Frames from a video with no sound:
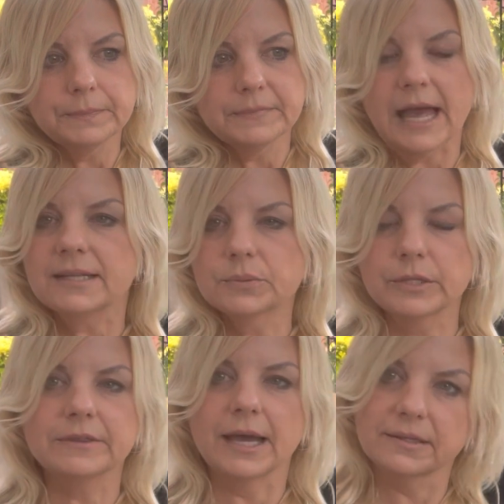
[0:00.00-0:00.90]
that's
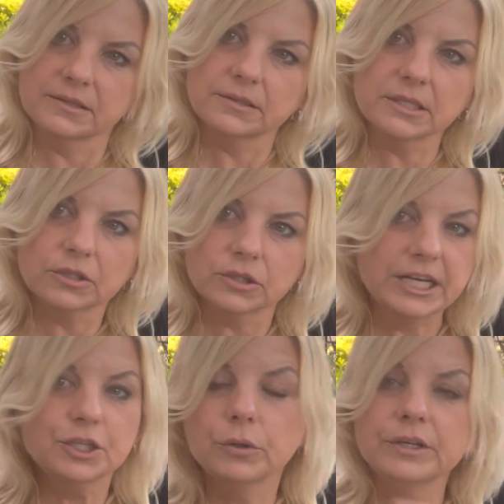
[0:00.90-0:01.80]
what that little,
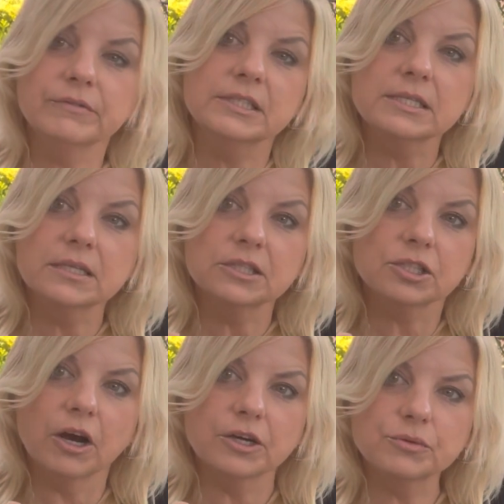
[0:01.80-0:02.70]
and you don't even see the
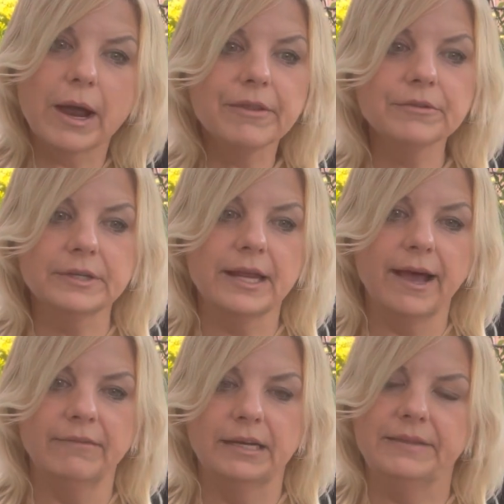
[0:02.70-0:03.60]
charge, rather than
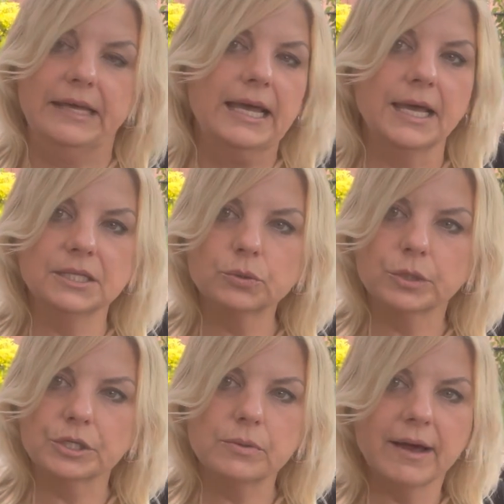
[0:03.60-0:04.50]
have it at the end where
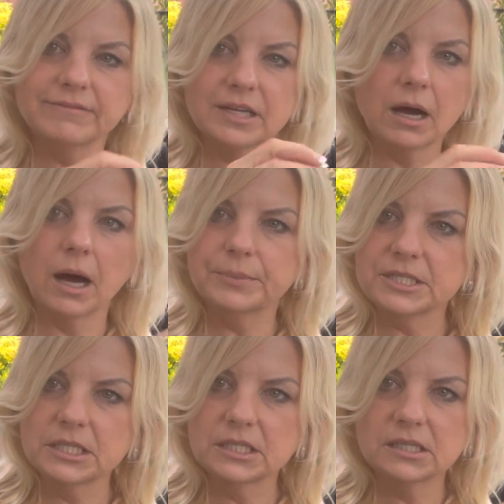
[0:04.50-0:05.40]
you have to opt
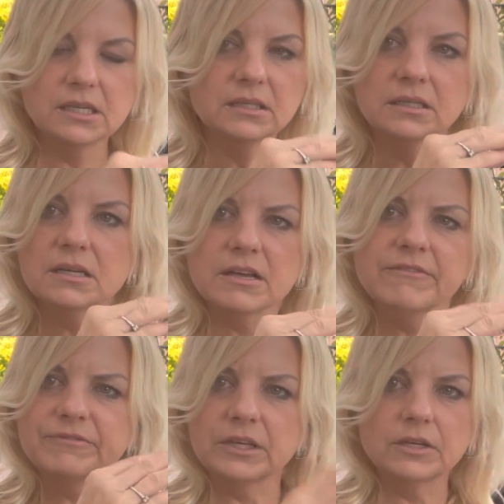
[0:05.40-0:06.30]
in and
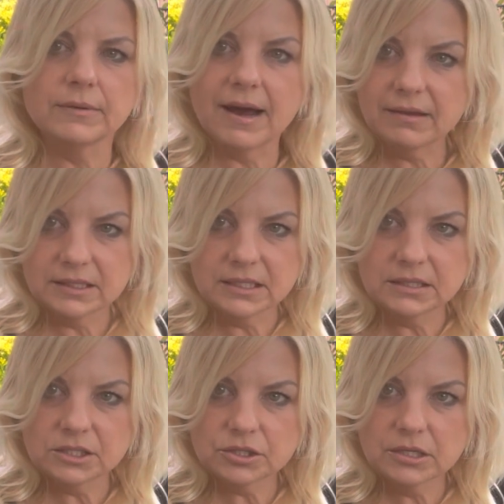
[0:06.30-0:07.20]
figure out the
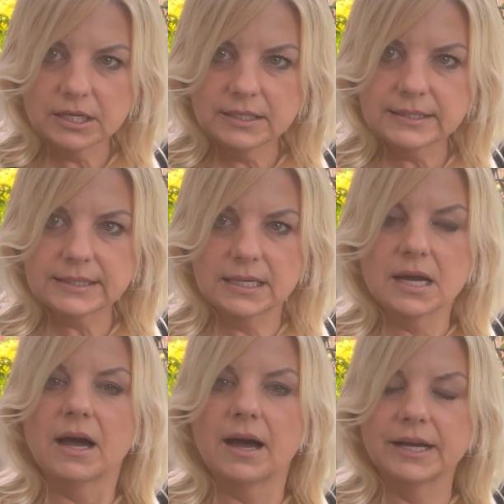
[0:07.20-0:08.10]
insurance.
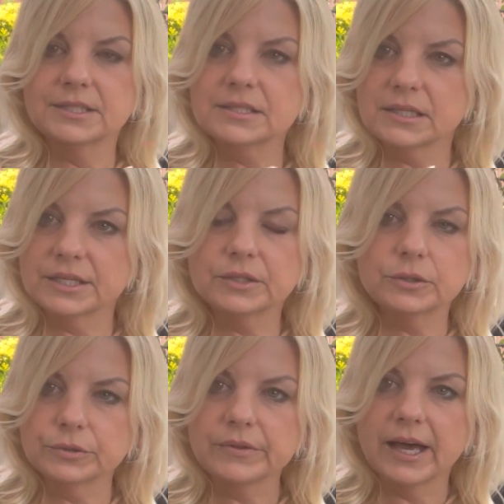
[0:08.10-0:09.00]
I just
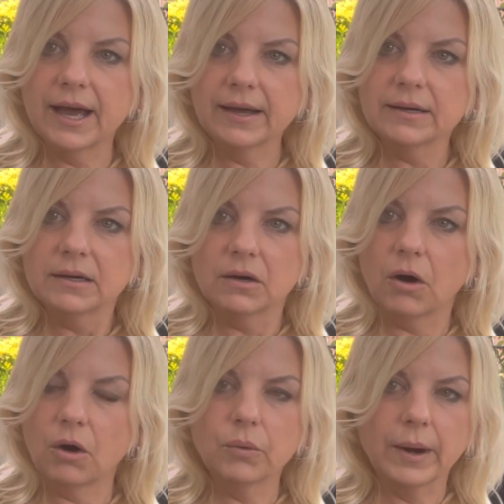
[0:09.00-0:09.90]
include that
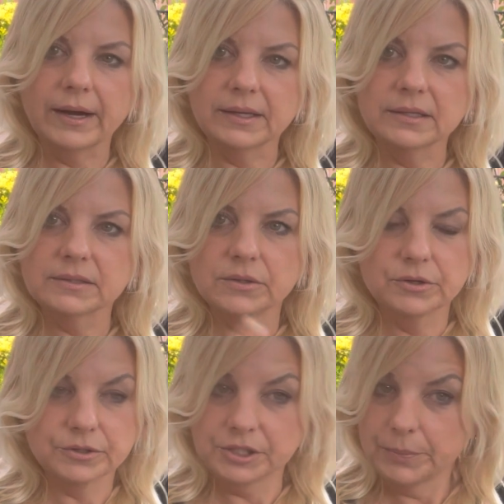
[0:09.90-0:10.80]
already. So
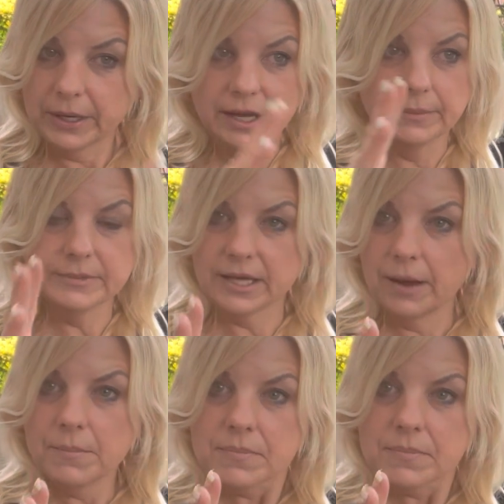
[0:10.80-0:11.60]
your shipping comes up,